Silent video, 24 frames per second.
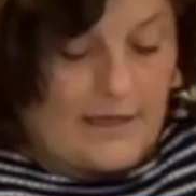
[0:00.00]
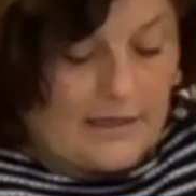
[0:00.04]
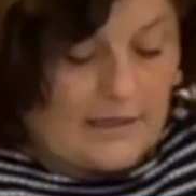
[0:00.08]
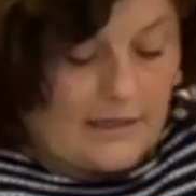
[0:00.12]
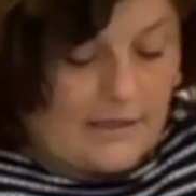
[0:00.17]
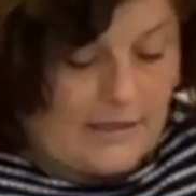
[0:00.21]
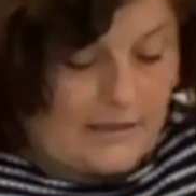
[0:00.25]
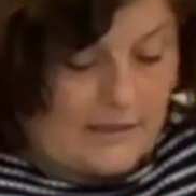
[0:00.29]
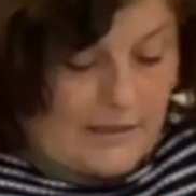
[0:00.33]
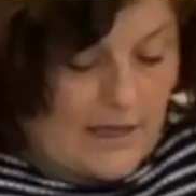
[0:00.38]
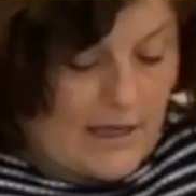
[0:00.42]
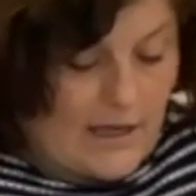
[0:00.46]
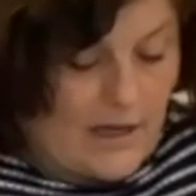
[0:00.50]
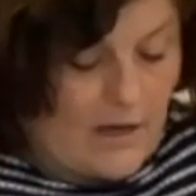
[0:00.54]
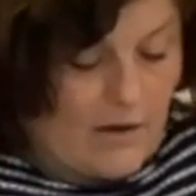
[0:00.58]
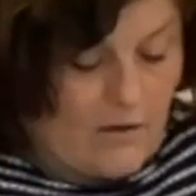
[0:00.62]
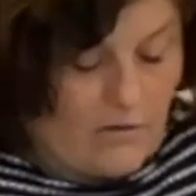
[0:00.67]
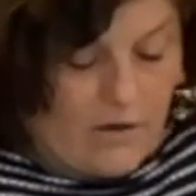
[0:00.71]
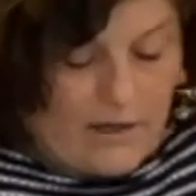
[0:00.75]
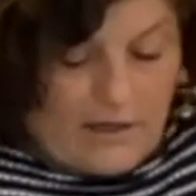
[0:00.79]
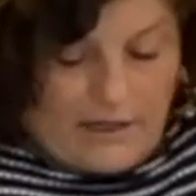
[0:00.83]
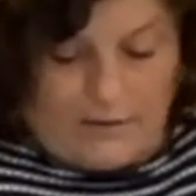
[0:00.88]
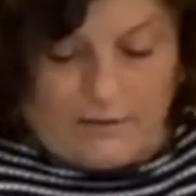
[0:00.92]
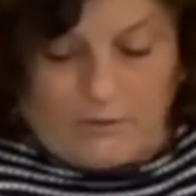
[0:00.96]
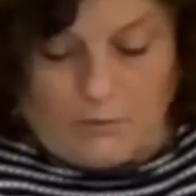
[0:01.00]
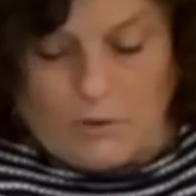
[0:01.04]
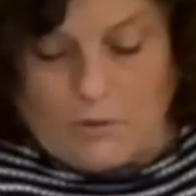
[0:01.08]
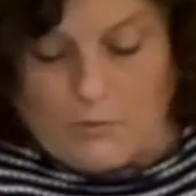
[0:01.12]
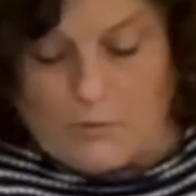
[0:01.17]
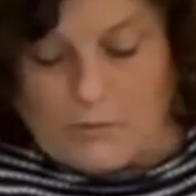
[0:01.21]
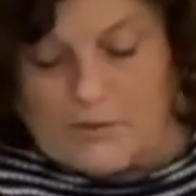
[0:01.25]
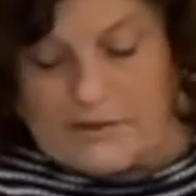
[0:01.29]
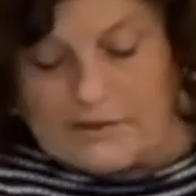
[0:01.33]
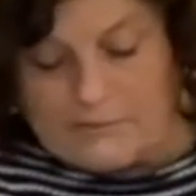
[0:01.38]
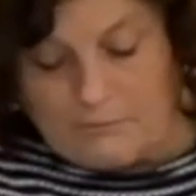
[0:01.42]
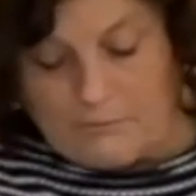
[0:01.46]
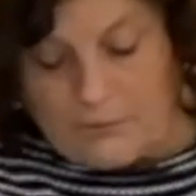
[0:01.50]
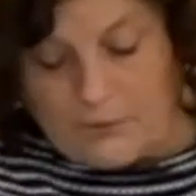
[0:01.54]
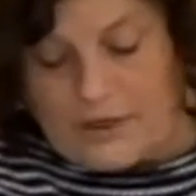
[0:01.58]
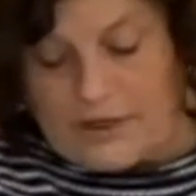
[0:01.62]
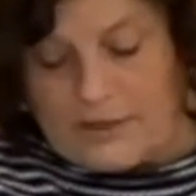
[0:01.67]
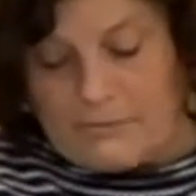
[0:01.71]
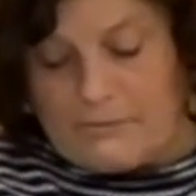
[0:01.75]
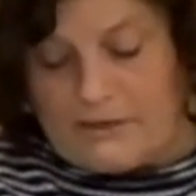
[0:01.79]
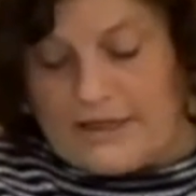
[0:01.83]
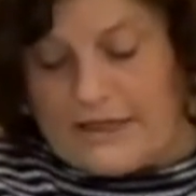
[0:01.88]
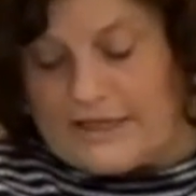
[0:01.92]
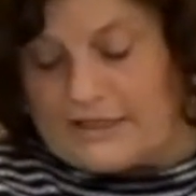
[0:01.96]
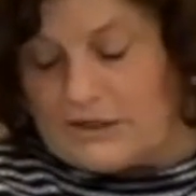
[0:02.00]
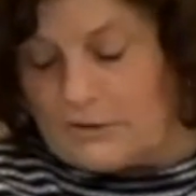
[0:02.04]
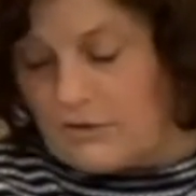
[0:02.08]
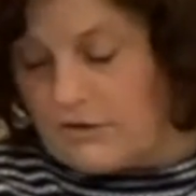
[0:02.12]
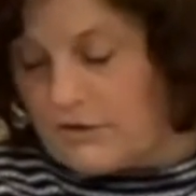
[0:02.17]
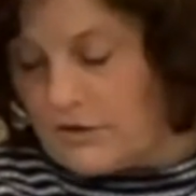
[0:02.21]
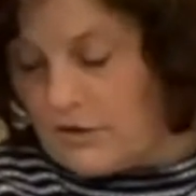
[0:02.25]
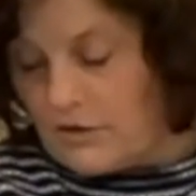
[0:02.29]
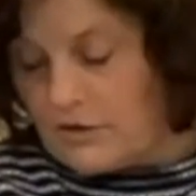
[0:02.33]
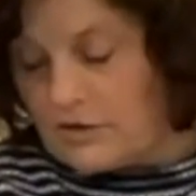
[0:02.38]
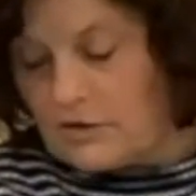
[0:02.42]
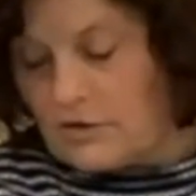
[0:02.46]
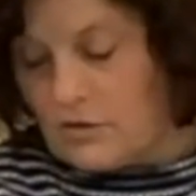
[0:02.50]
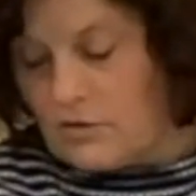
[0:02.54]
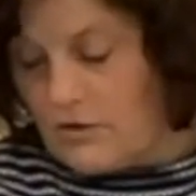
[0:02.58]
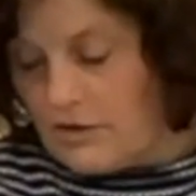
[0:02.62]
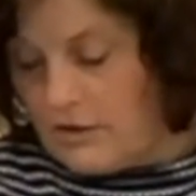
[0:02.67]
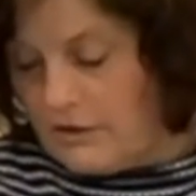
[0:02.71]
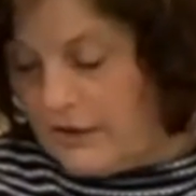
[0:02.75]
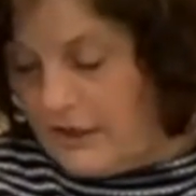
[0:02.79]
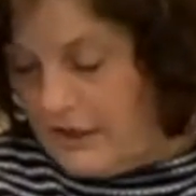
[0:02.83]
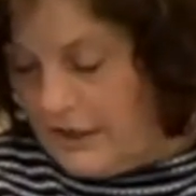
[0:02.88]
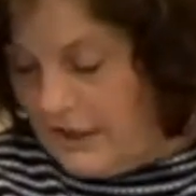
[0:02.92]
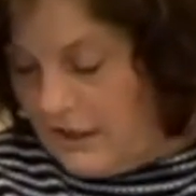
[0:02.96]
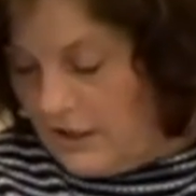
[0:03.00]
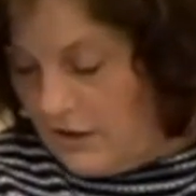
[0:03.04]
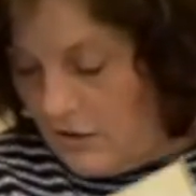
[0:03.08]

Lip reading: So we're pretty blessed with our soil here.